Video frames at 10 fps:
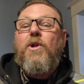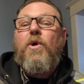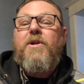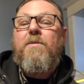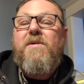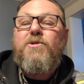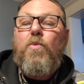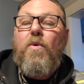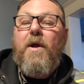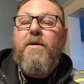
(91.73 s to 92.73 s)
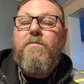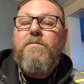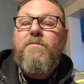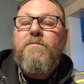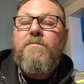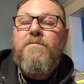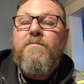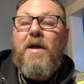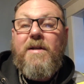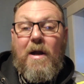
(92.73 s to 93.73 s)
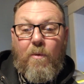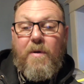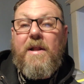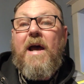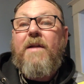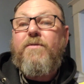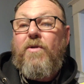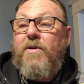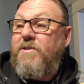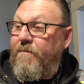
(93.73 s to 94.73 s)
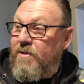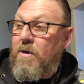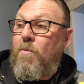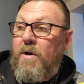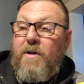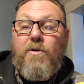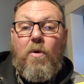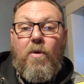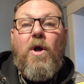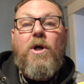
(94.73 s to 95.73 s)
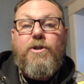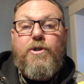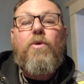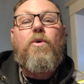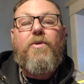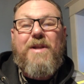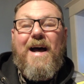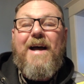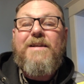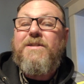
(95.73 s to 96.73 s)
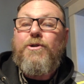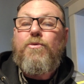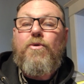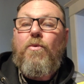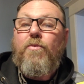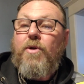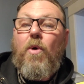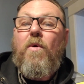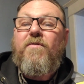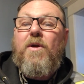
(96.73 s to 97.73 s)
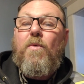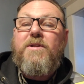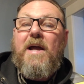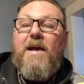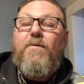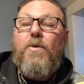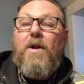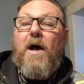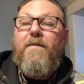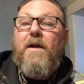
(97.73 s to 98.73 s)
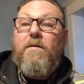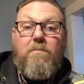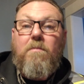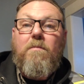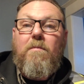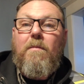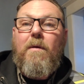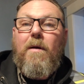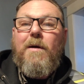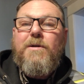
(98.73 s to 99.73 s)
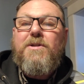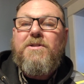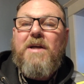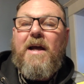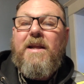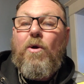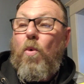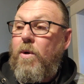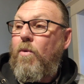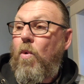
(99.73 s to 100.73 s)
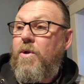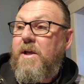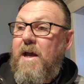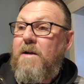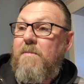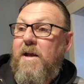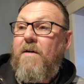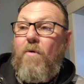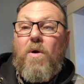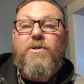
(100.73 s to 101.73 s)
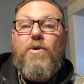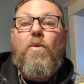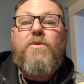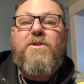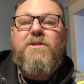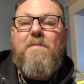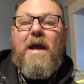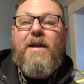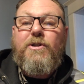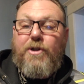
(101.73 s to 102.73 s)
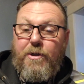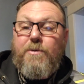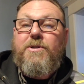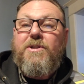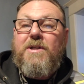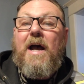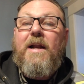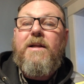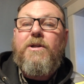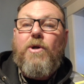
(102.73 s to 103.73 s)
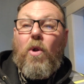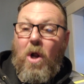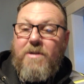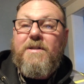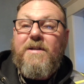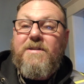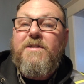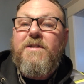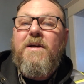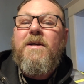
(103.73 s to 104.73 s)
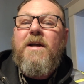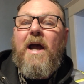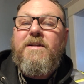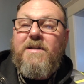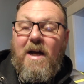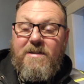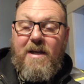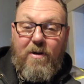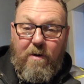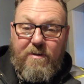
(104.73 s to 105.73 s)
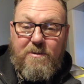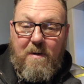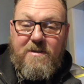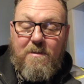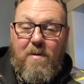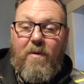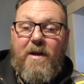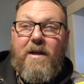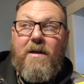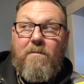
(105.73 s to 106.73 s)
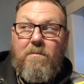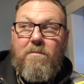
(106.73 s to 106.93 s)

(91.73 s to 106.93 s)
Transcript: then look at the mess we're in. And not only that, if someone in your circle dies and you don't know if they went to heaven or not, then society or, or the enemy of our souls has managed to use society to dull our senses and to not take our responsibility